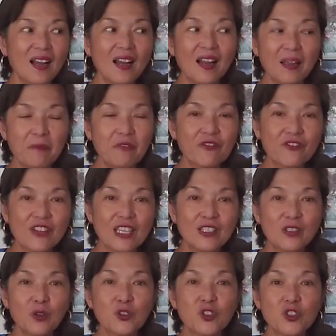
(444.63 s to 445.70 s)
I
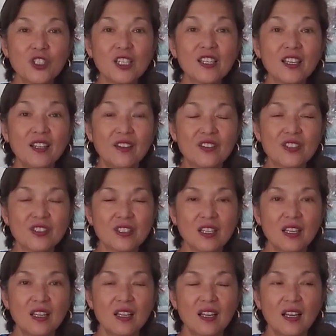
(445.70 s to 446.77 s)
feed those chickens,
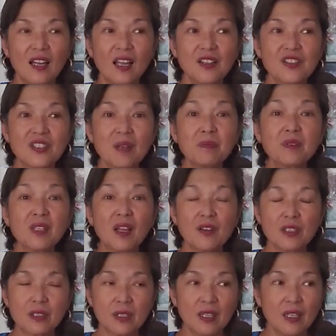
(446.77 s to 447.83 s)
and
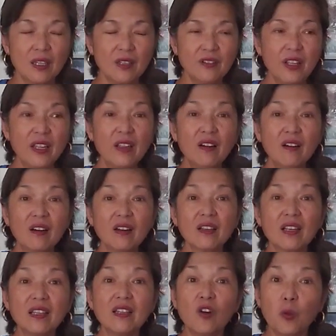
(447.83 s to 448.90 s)
sometimes they are
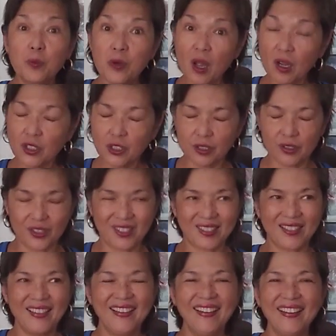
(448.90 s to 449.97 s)
kind of
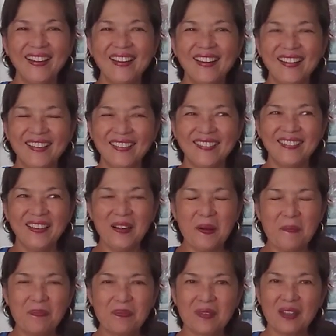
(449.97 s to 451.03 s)
obnoxious. And
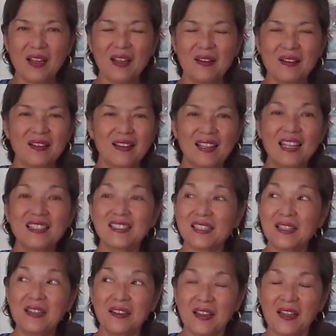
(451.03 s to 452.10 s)

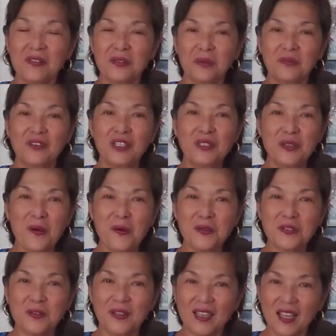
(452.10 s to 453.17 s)
it's in another video
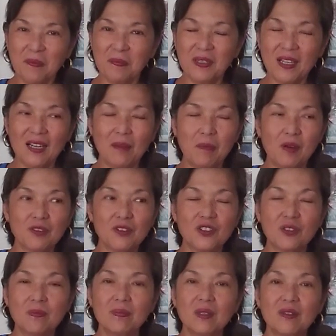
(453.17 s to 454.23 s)
also, I have that about
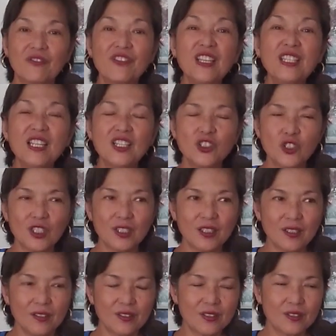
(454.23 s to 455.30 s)
feeding
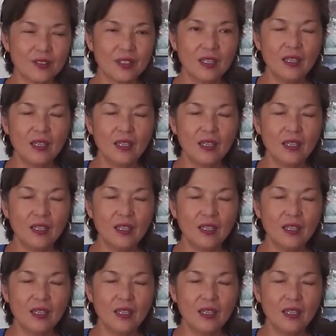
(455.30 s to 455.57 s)
chickens.